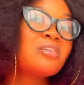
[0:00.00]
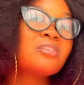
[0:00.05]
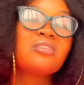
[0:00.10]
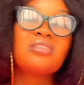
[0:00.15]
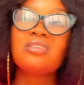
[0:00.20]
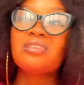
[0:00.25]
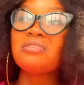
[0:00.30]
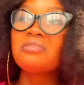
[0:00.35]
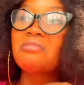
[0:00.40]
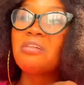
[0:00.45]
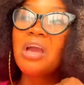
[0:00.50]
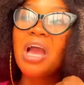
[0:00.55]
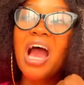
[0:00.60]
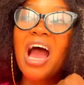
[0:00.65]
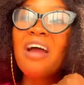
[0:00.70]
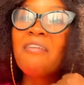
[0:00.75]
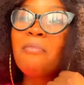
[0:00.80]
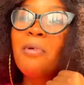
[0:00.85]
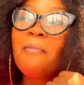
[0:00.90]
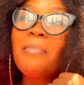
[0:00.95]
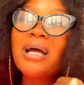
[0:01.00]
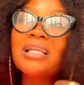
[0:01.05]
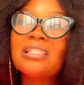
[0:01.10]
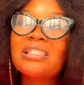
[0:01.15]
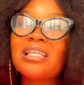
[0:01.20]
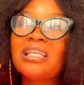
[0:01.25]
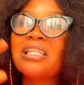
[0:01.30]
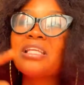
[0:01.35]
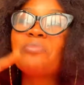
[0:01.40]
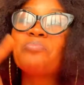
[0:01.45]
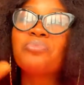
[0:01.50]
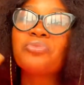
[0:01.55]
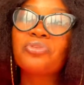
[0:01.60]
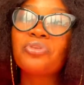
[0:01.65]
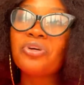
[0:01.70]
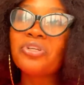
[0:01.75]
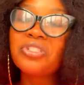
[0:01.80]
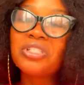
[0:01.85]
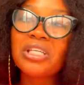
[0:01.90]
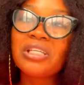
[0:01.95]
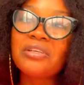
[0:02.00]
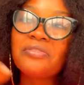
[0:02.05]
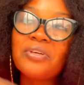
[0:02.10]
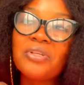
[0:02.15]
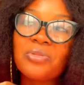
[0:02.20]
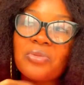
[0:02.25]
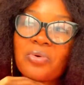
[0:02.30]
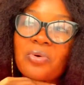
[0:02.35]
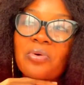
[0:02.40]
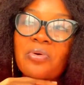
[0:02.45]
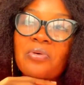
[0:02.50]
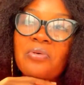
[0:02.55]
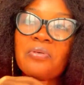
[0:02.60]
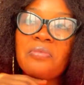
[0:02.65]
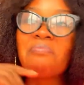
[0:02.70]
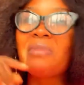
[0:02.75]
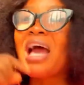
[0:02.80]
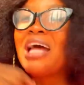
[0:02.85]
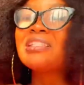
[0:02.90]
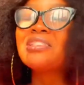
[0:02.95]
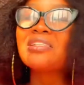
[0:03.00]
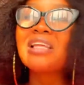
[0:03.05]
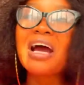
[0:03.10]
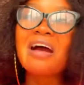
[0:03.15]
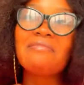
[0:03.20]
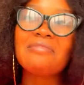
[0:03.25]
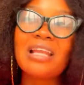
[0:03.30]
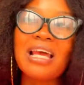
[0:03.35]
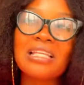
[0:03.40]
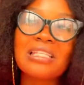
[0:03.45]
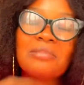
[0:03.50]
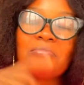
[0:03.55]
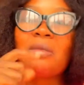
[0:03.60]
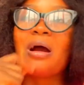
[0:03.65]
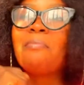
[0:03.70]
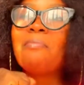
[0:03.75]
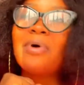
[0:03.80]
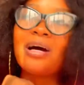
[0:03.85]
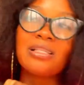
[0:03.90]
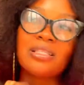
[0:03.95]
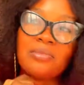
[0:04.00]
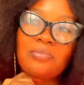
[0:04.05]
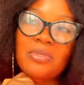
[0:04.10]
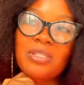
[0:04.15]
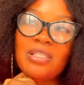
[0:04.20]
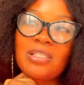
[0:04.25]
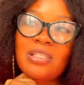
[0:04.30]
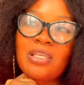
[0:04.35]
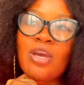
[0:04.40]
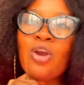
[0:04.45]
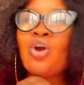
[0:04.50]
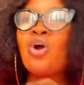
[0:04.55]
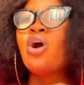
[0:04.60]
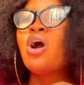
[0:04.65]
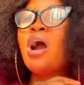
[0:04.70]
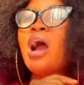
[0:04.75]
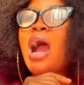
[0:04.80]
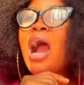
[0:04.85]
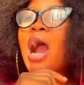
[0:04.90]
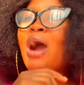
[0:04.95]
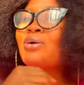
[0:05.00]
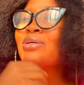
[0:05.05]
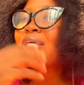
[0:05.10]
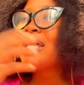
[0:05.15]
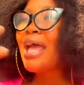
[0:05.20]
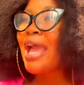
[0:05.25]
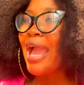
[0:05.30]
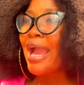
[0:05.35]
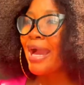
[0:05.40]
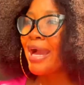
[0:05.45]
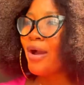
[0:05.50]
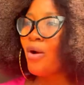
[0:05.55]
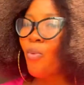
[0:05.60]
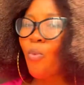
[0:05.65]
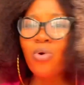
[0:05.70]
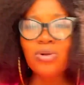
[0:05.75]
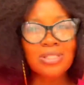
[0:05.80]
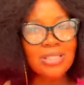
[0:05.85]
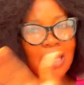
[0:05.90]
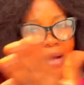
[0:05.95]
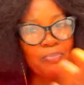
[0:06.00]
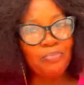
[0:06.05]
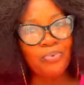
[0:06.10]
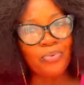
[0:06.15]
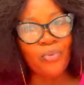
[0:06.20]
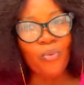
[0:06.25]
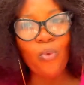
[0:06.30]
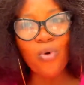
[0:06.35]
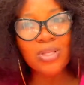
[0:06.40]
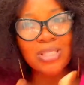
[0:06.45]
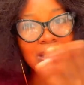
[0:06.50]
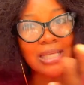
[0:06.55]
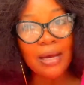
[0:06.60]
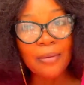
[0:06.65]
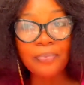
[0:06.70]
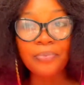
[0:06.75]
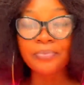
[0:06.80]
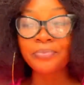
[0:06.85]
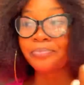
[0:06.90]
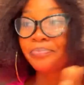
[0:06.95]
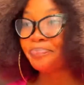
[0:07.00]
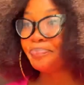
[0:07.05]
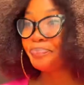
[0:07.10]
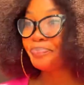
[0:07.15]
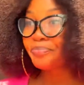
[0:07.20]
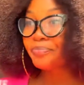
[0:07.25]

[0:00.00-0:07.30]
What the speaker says: See, I remember the day they put on generator, I did not have light in my apartment. I was like, what happened?